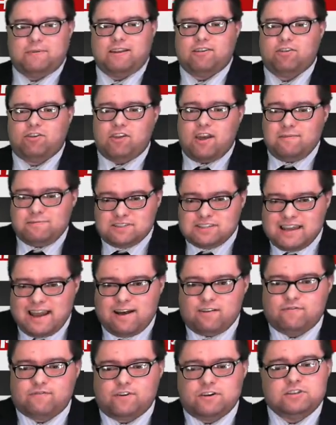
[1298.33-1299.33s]
It is
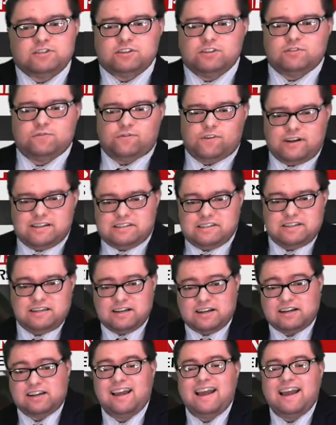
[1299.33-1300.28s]
Jamestown versus Frontier